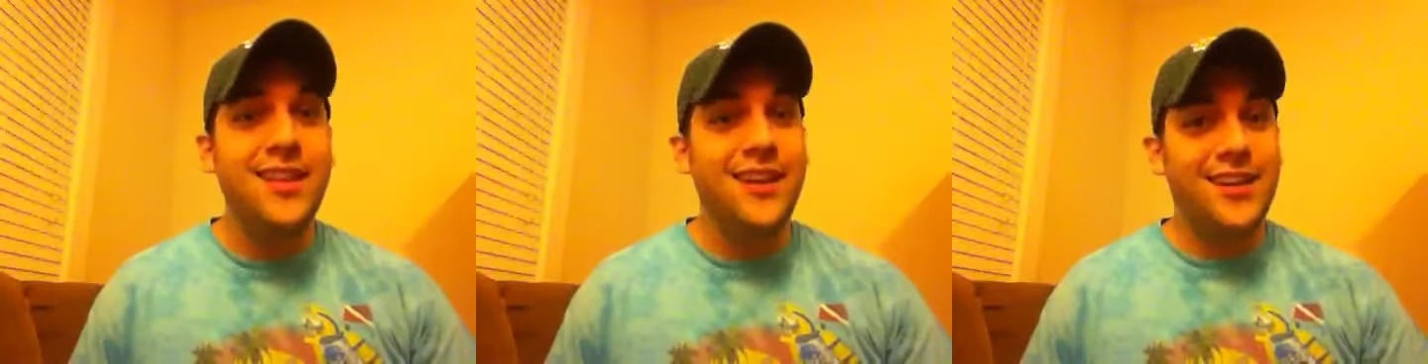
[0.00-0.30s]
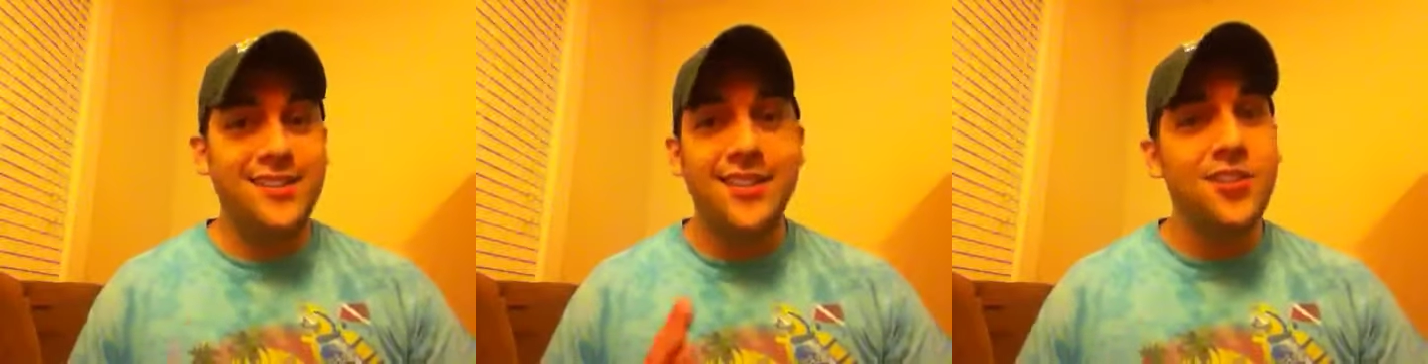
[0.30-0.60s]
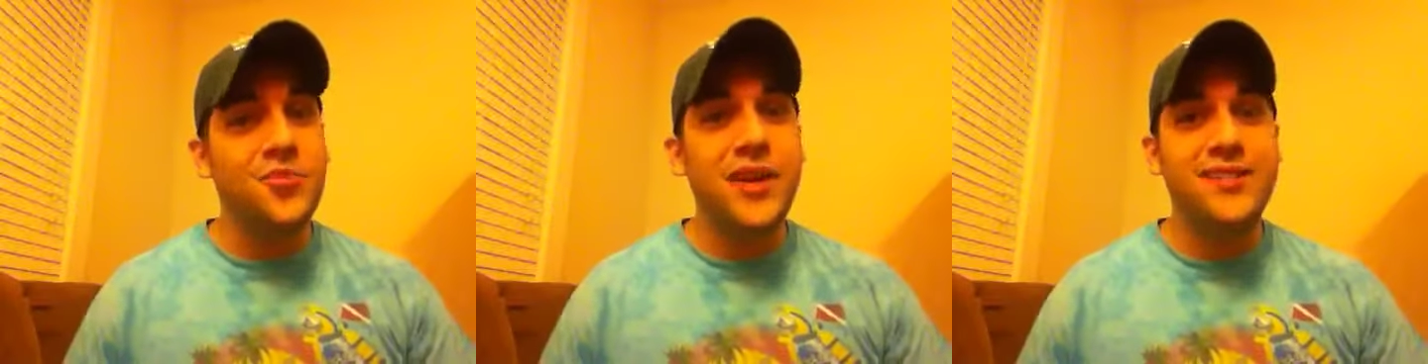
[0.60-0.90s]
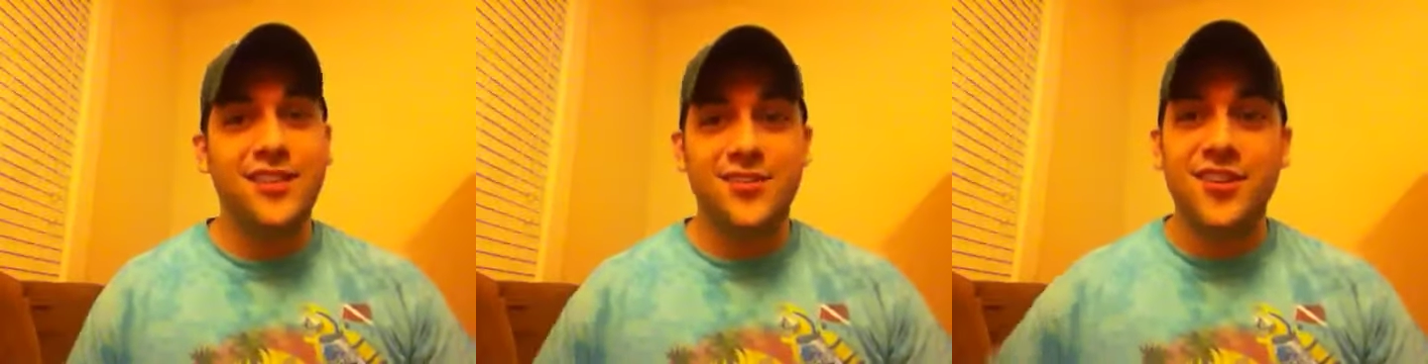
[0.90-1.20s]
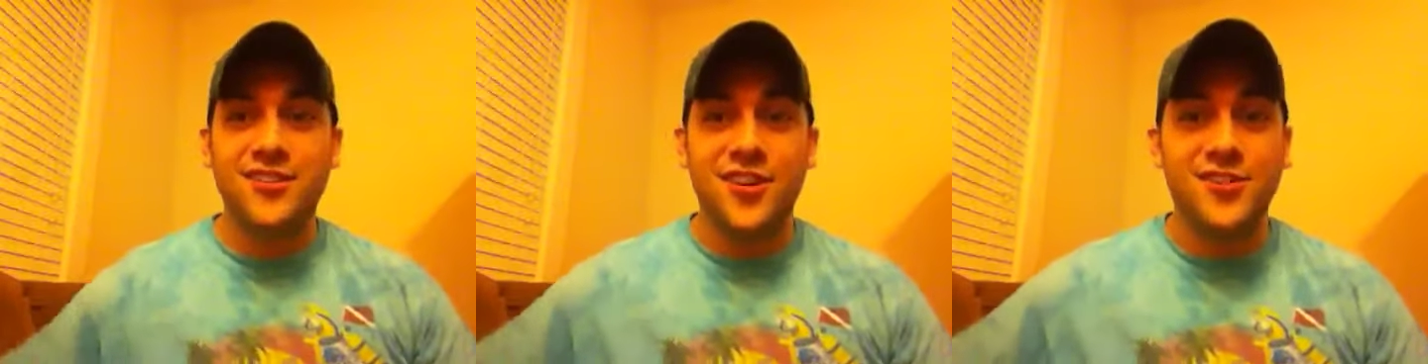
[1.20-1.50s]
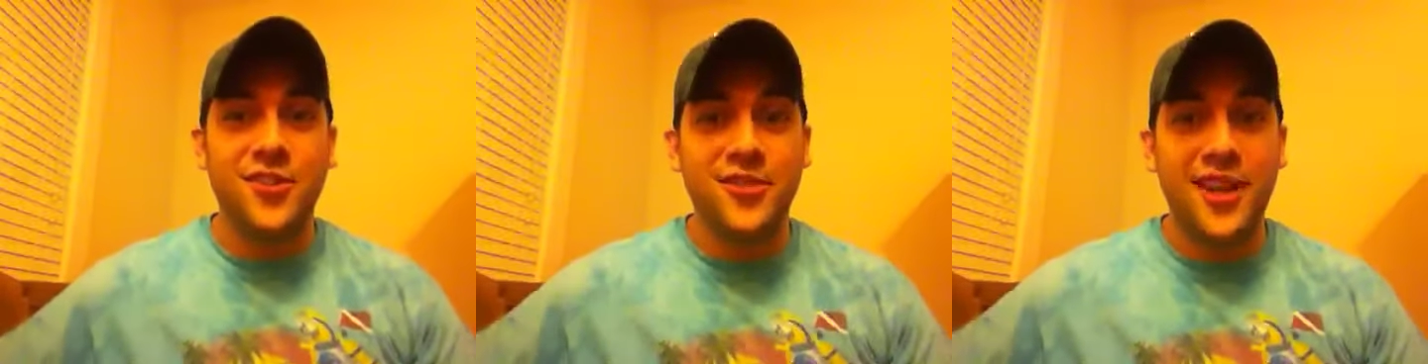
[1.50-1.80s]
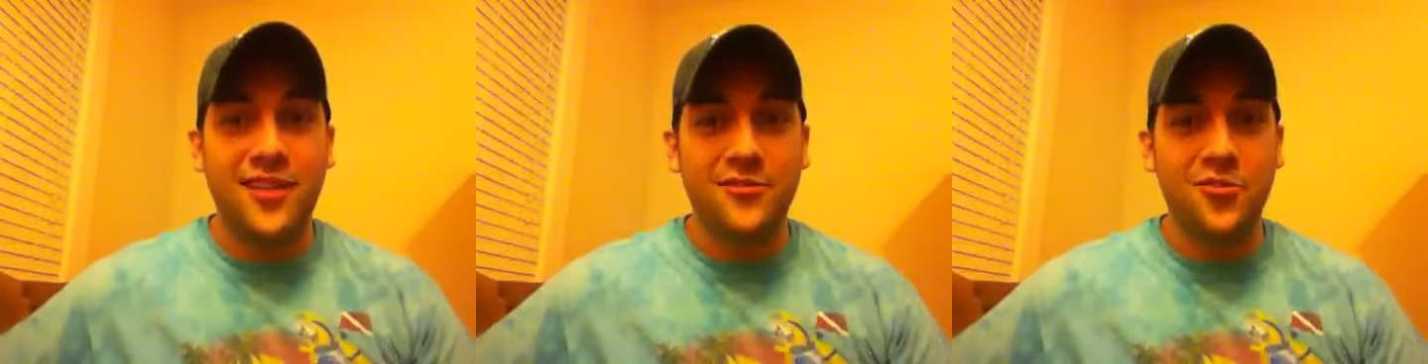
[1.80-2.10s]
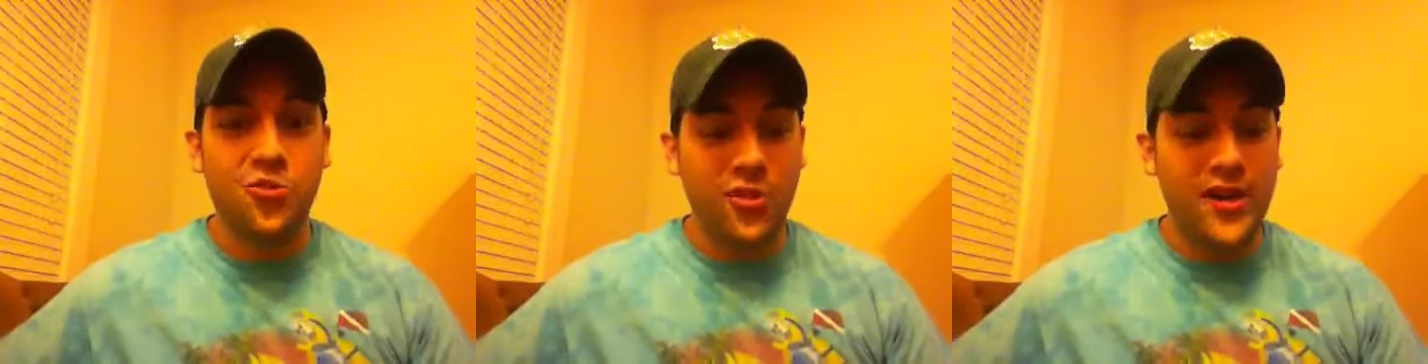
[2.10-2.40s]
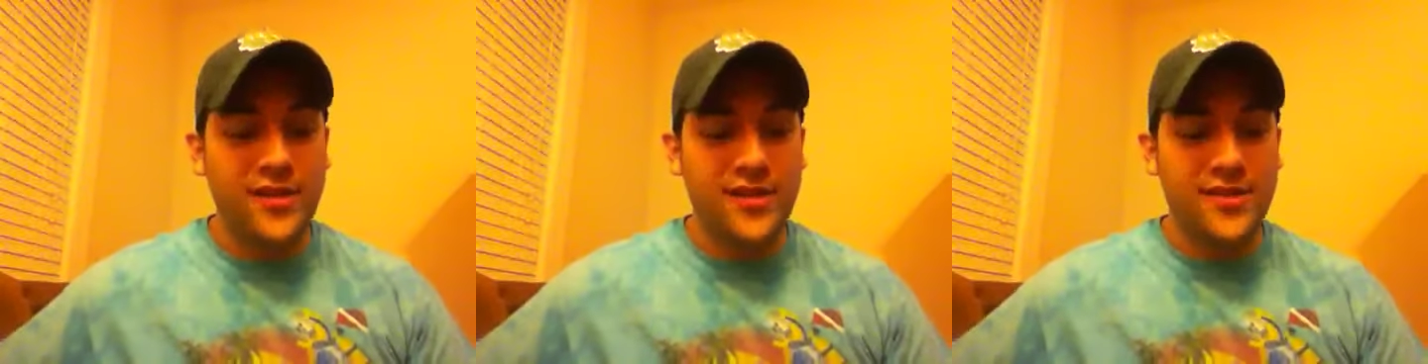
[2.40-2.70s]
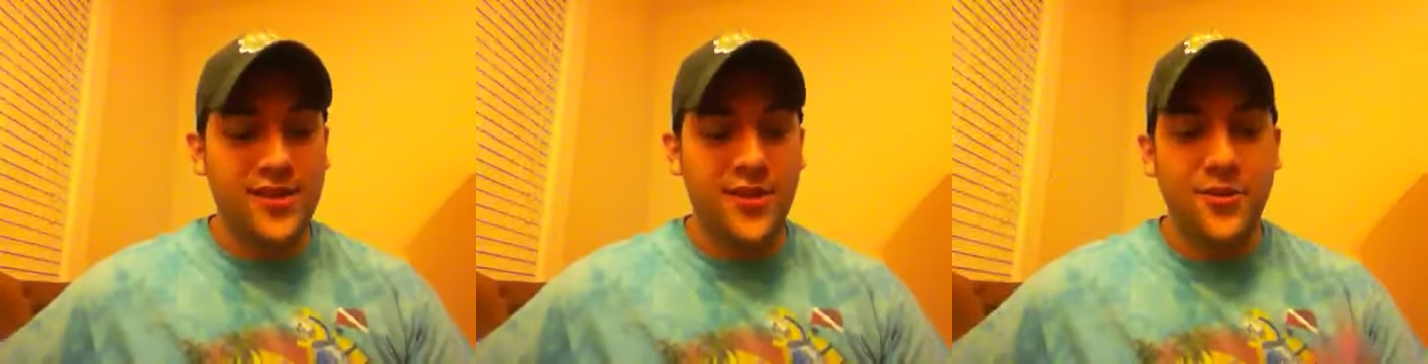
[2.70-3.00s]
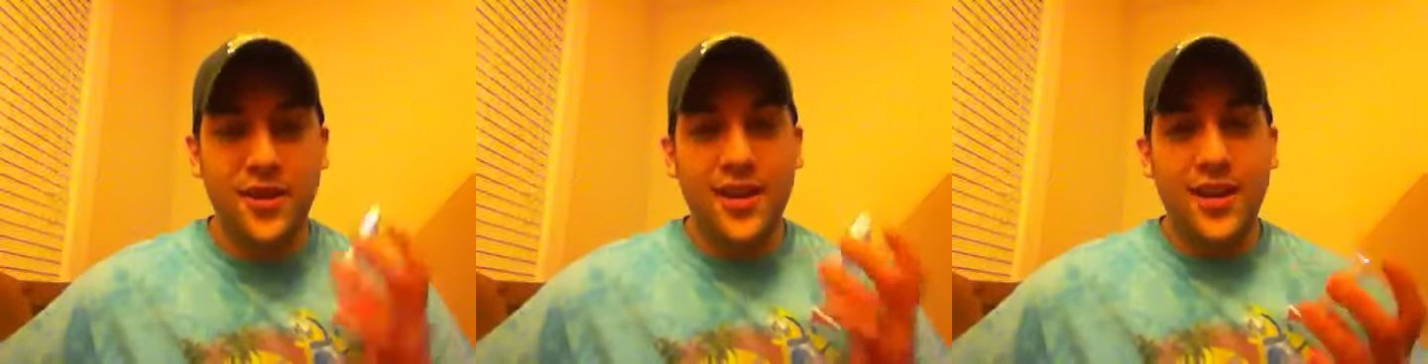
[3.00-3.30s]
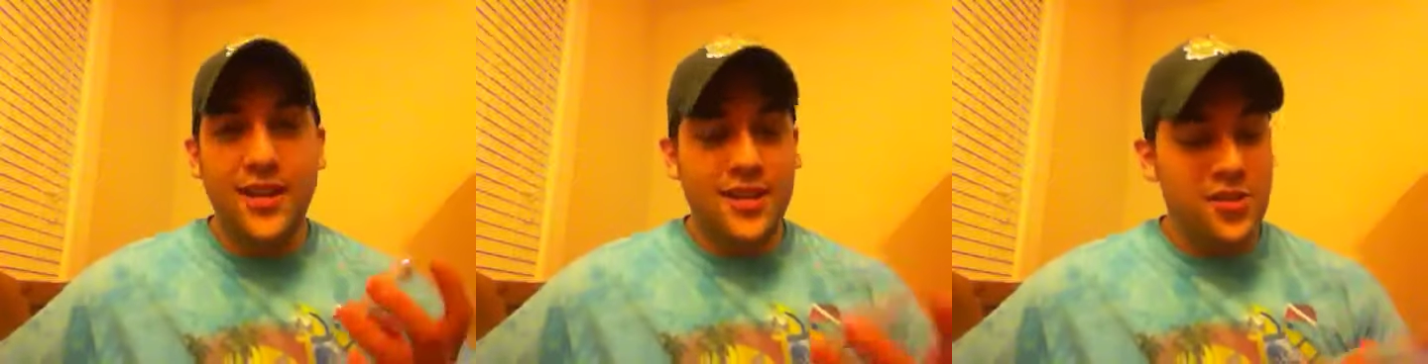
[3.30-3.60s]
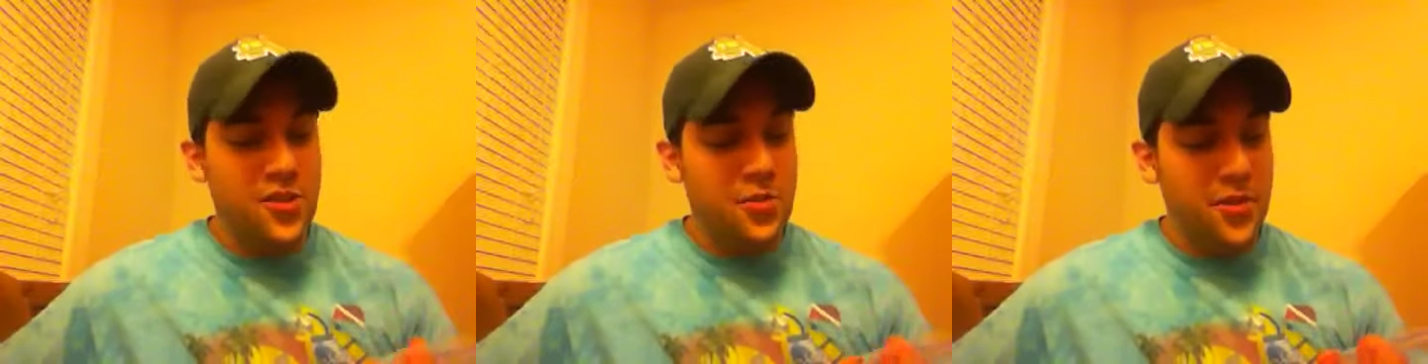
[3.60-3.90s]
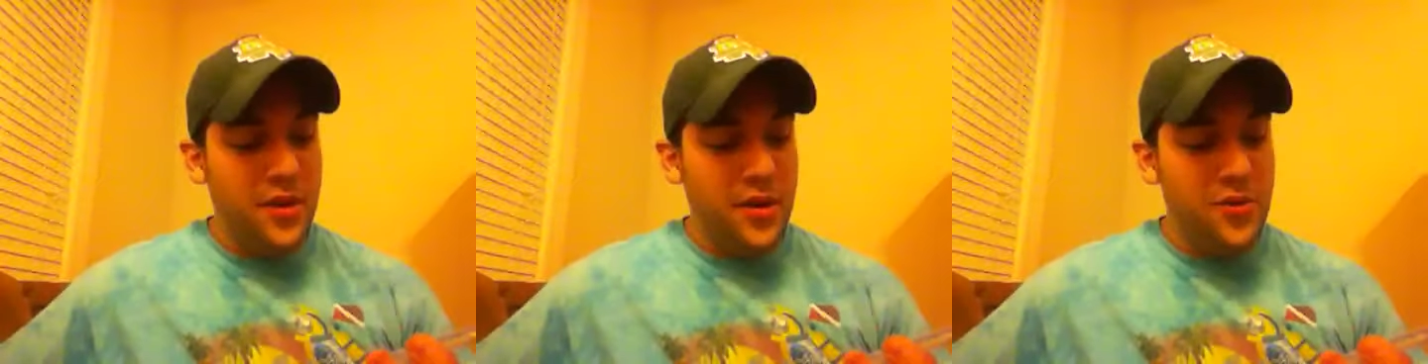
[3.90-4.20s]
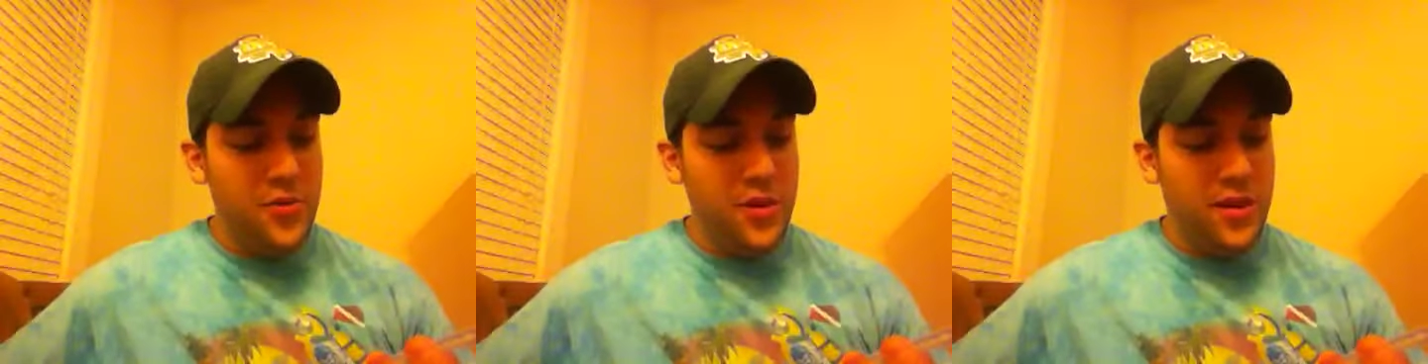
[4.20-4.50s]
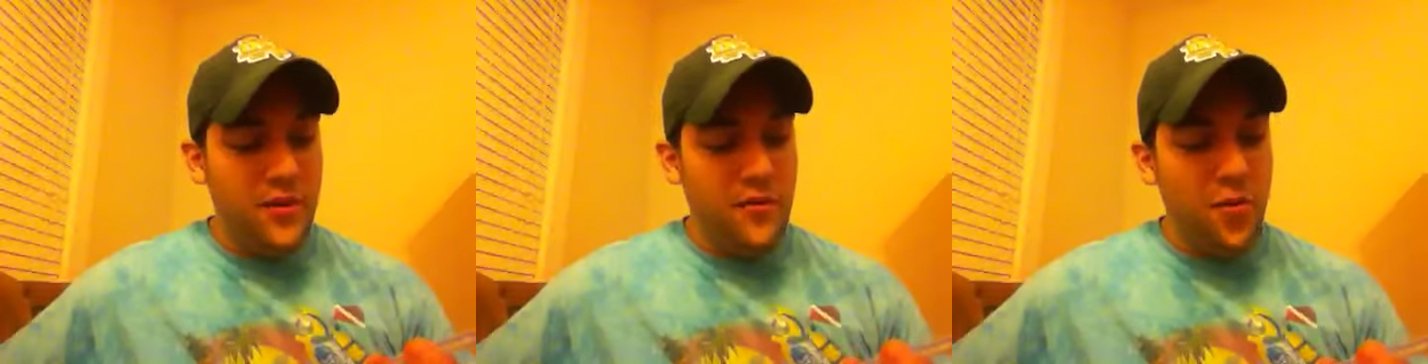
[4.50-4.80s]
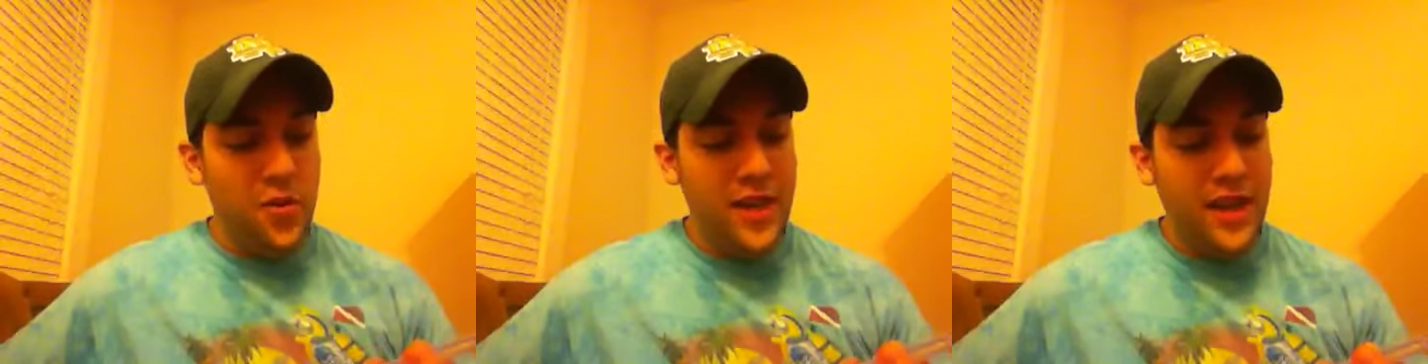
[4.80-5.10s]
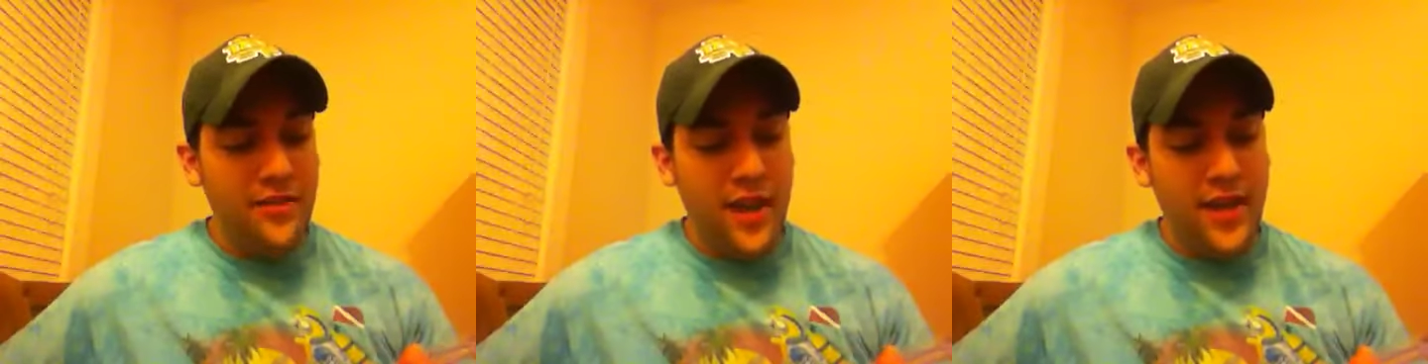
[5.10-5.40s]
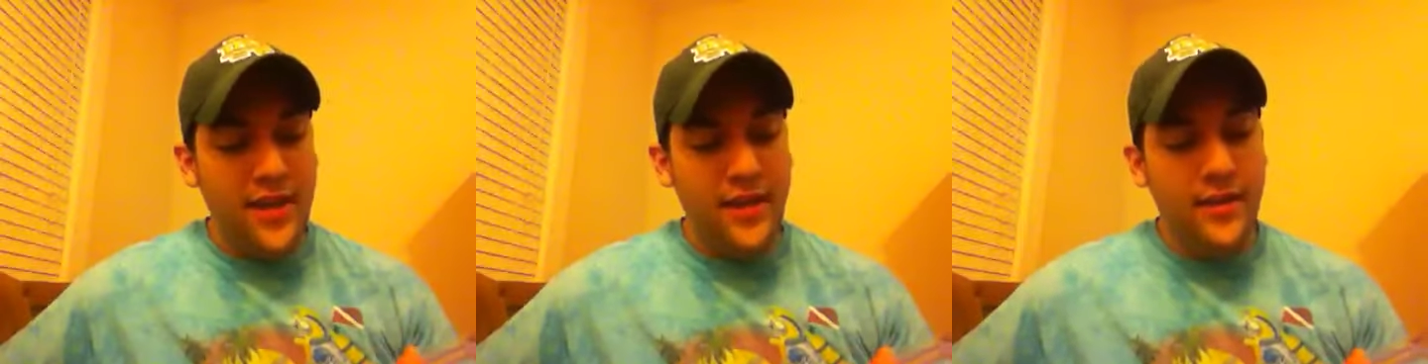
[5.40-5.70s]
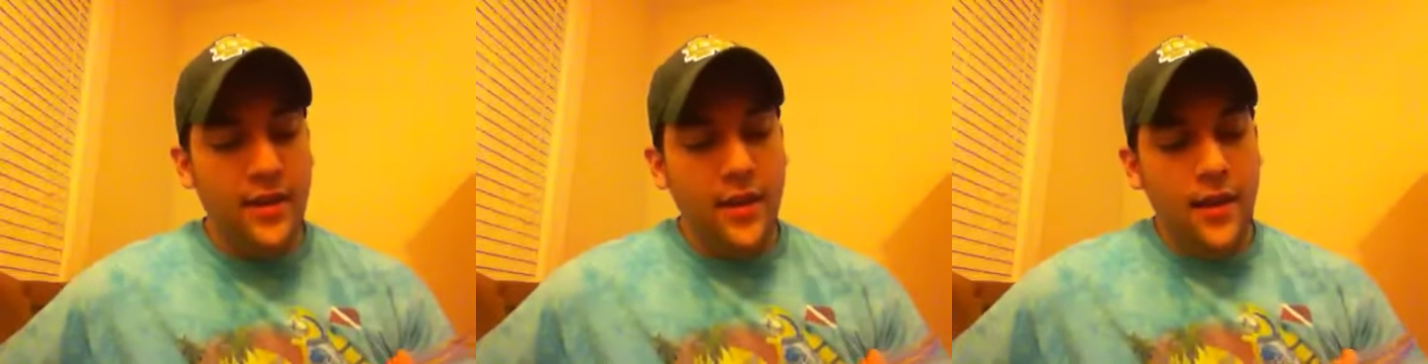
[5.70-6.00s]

Like I said, those base sets are going to start slowing down crazy. So this is a pretty huge one, though. 40 out of 80.